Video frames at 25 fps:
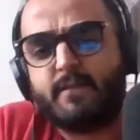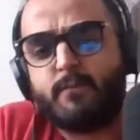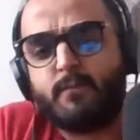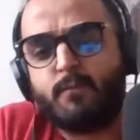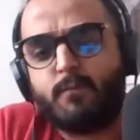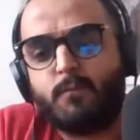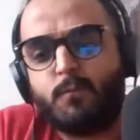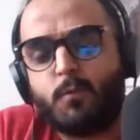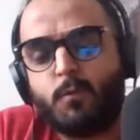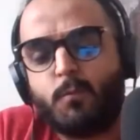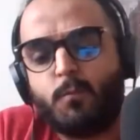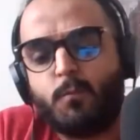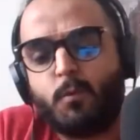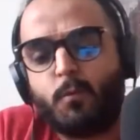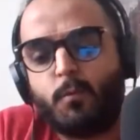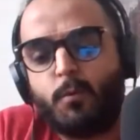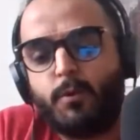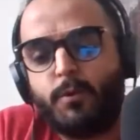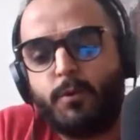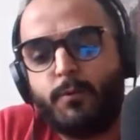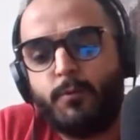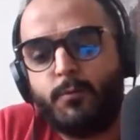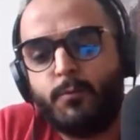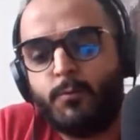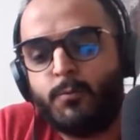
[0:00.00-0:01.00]
And what
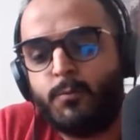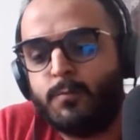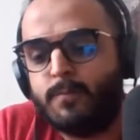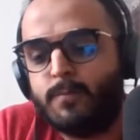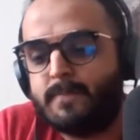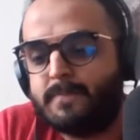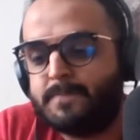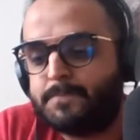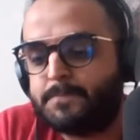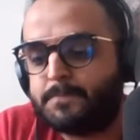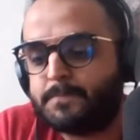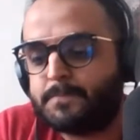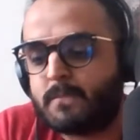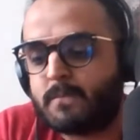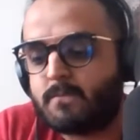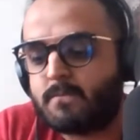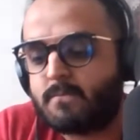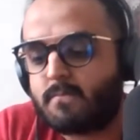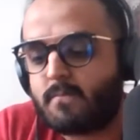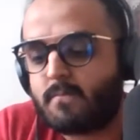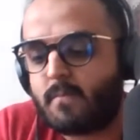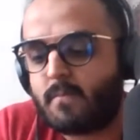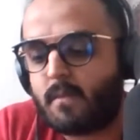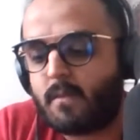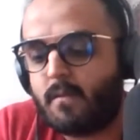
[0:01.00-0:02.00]
would you
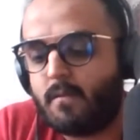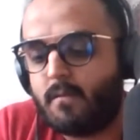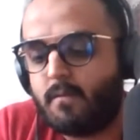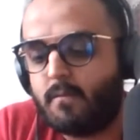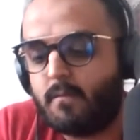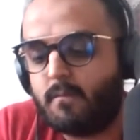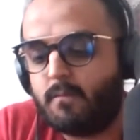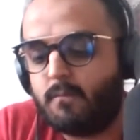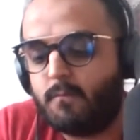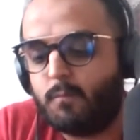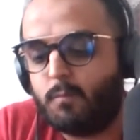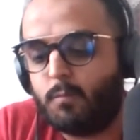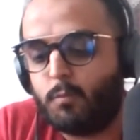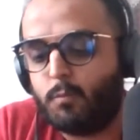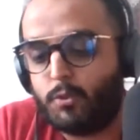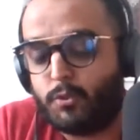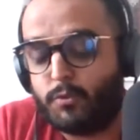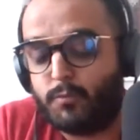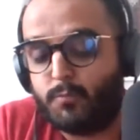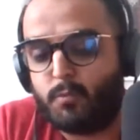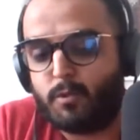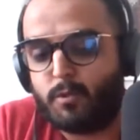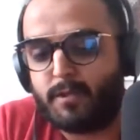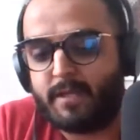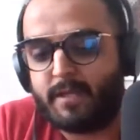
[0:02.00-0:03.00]
would
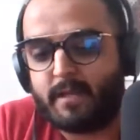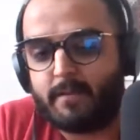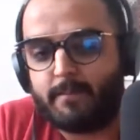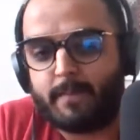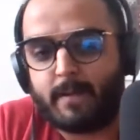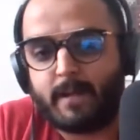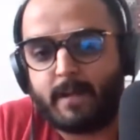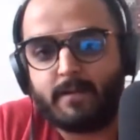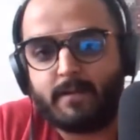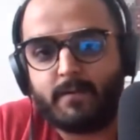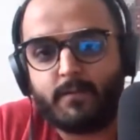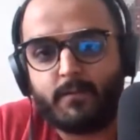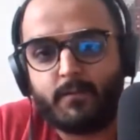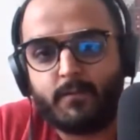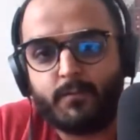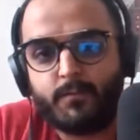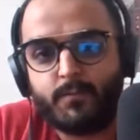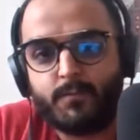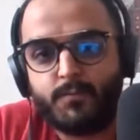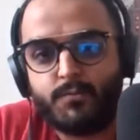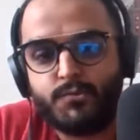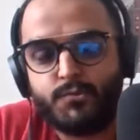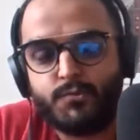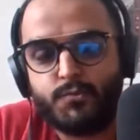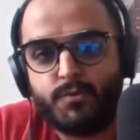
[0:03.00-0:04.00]
you want to get back to
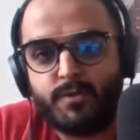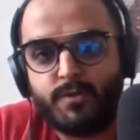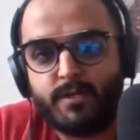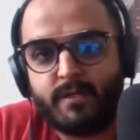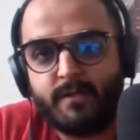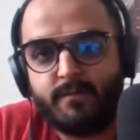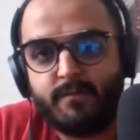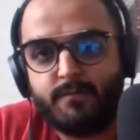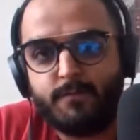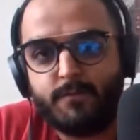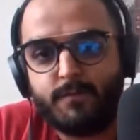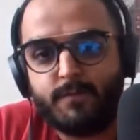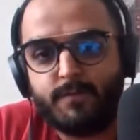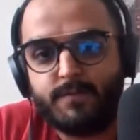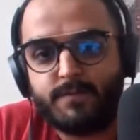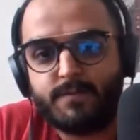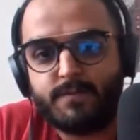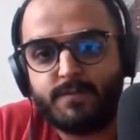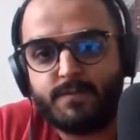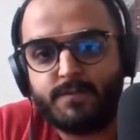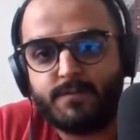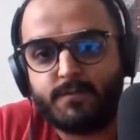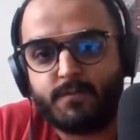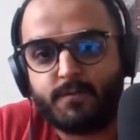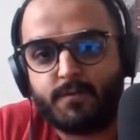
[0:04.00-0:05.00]
jewelry, for
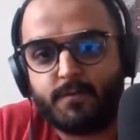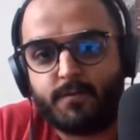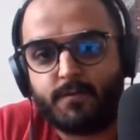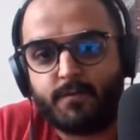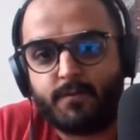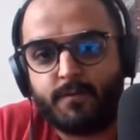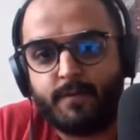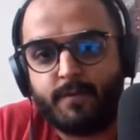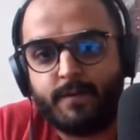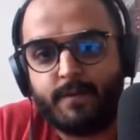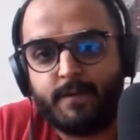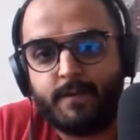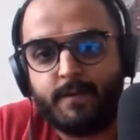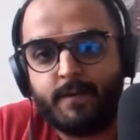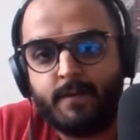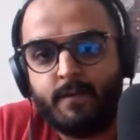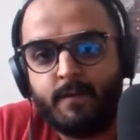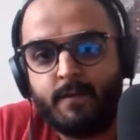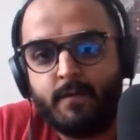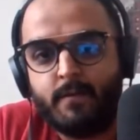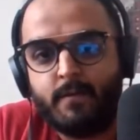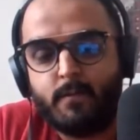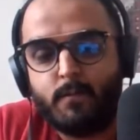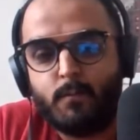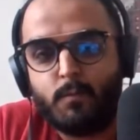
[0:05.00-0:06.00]
instance, or
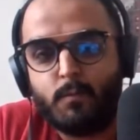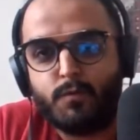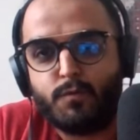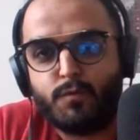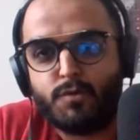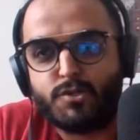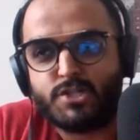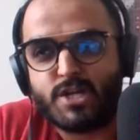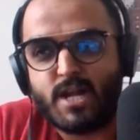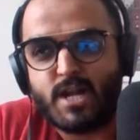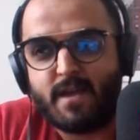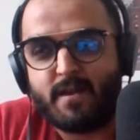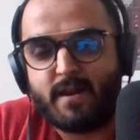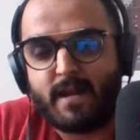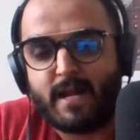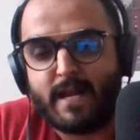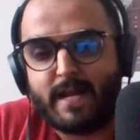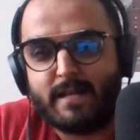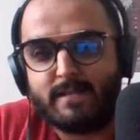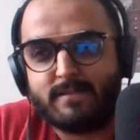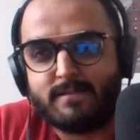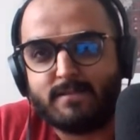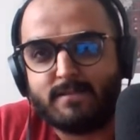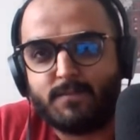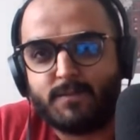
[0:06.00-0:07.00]
do you want to try your
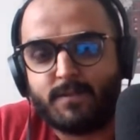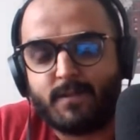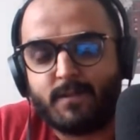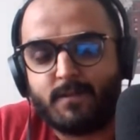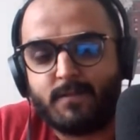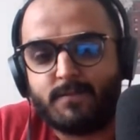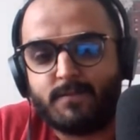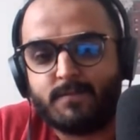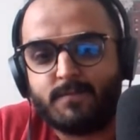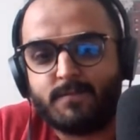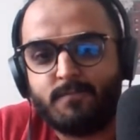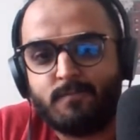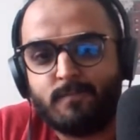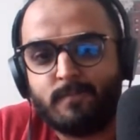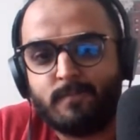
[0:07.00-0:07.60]
hand at something else?